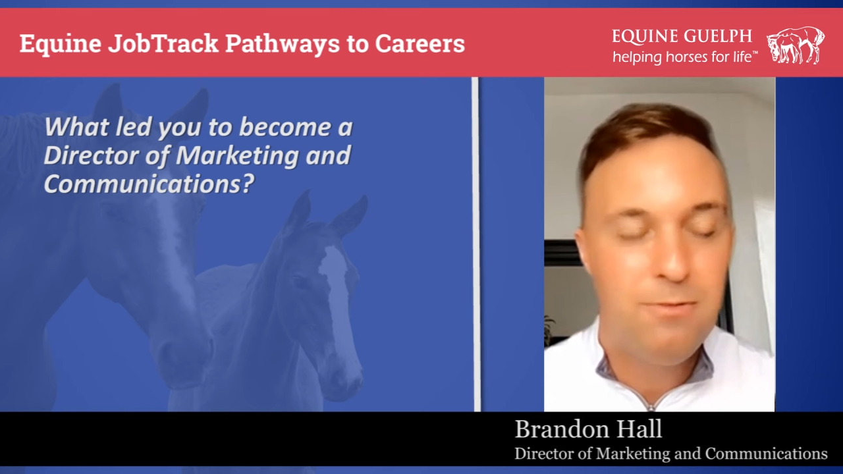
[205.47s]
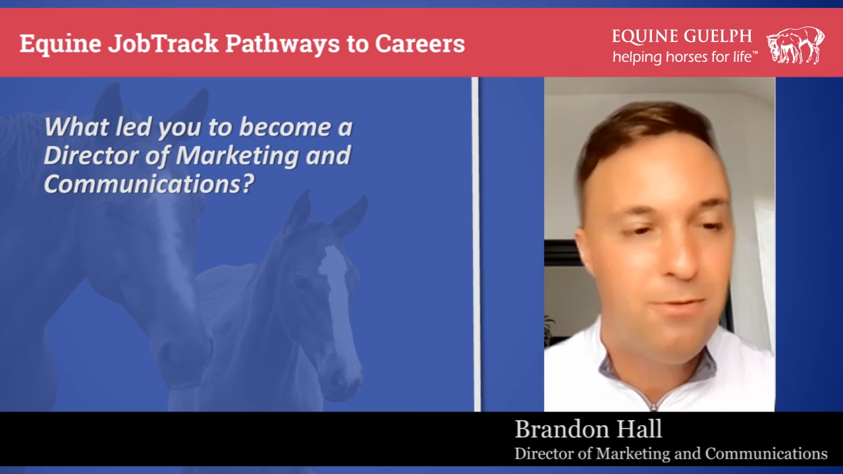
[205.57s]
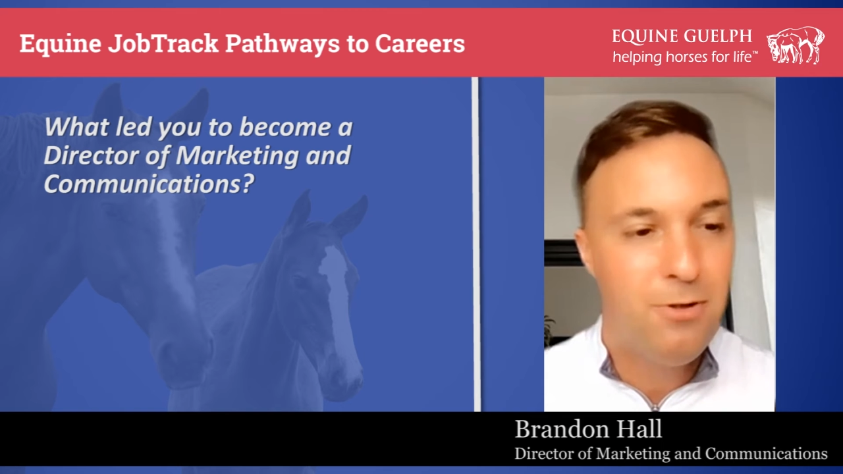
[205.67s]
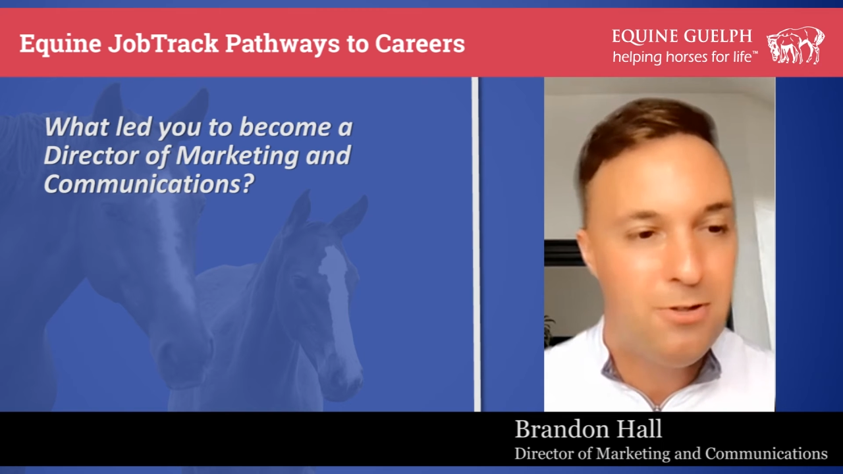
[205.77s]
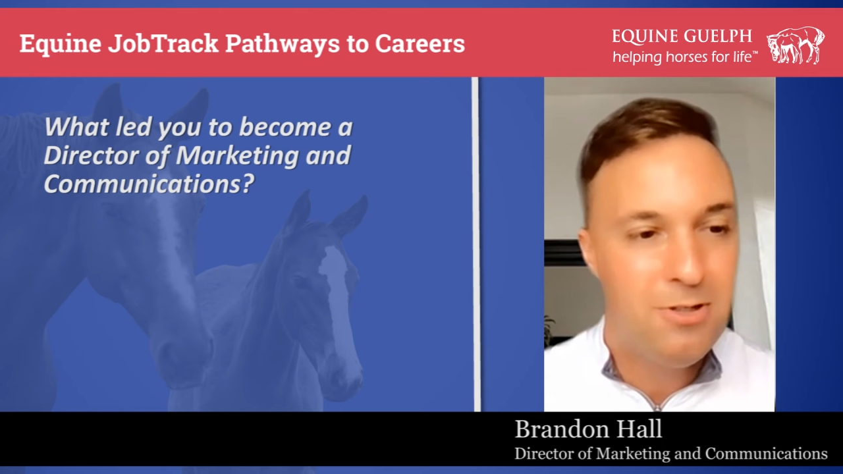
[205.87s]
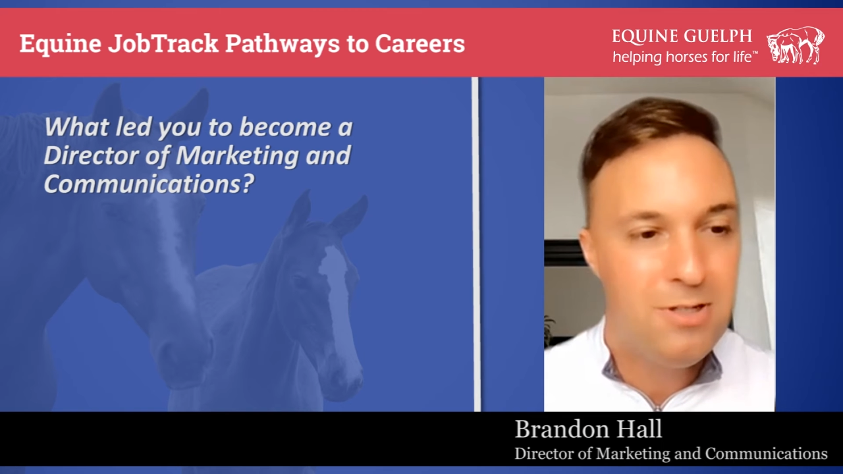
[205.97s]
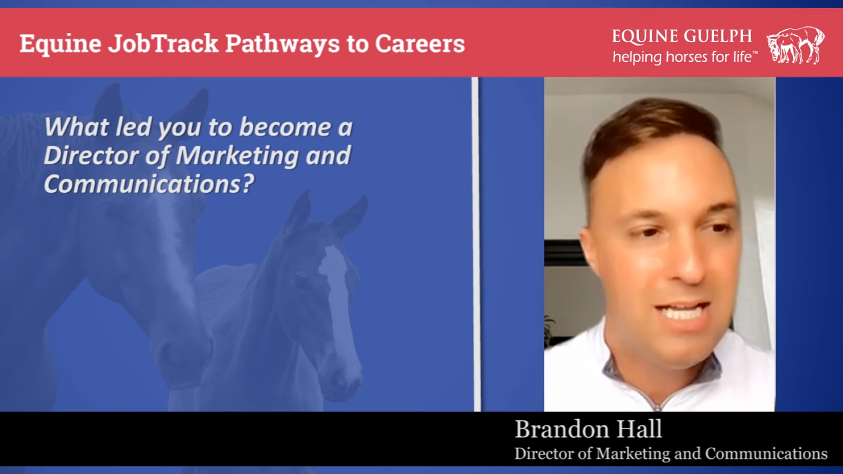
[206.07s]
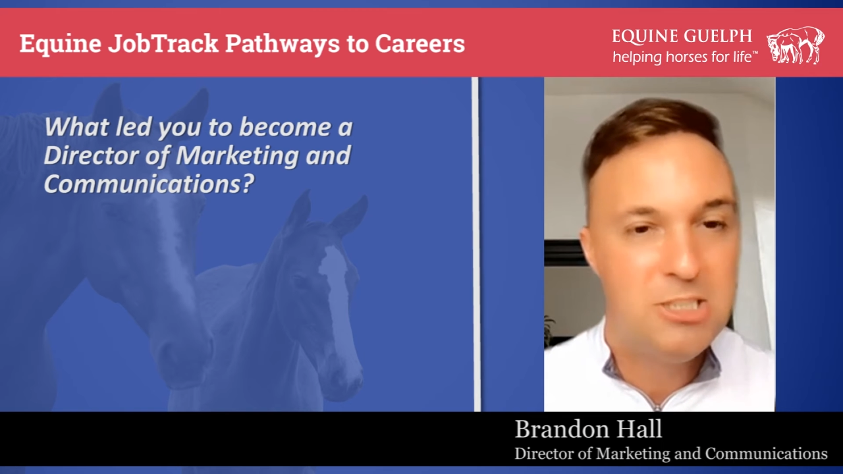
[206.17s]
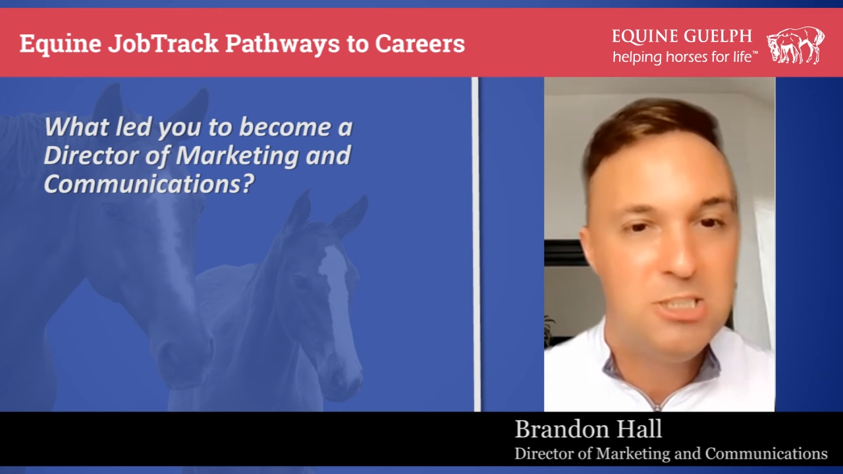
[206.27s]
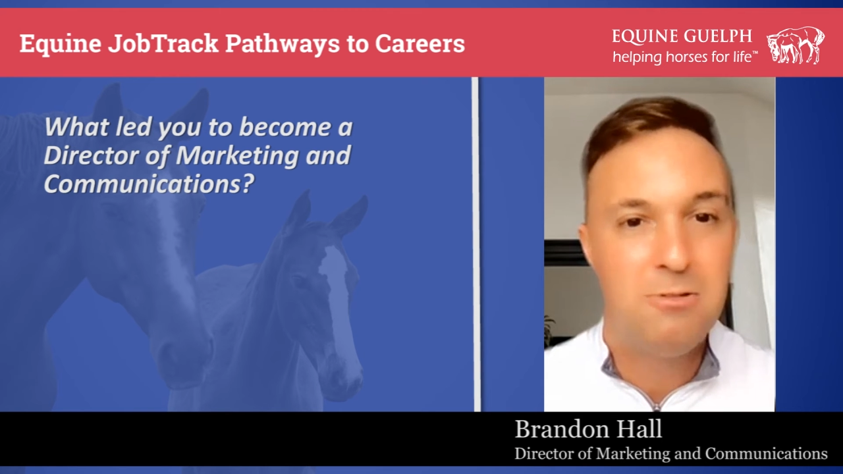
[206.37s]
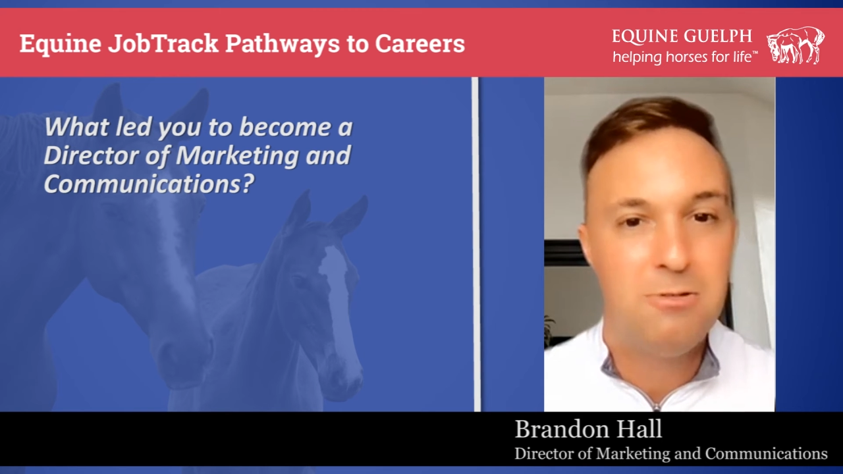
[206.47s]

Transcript: referral and